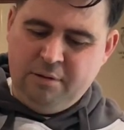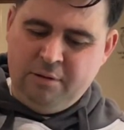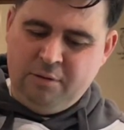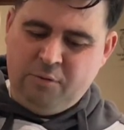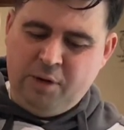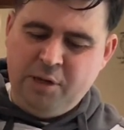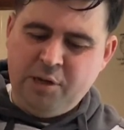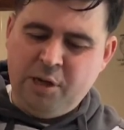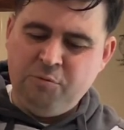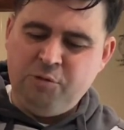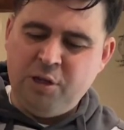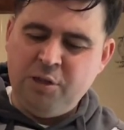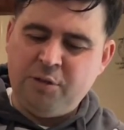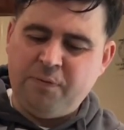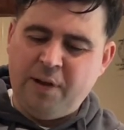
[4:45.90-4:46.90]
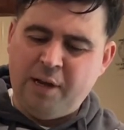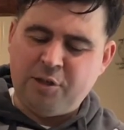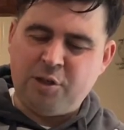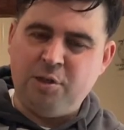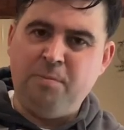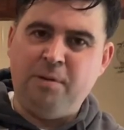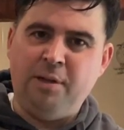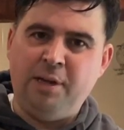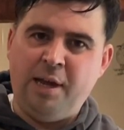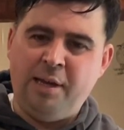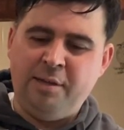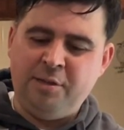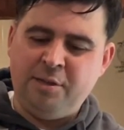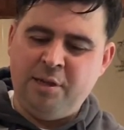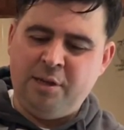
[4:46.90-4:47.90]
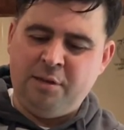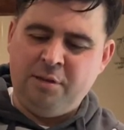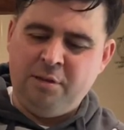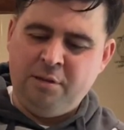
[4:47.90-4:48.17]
Crazy how gin is fashionable again, isn't it?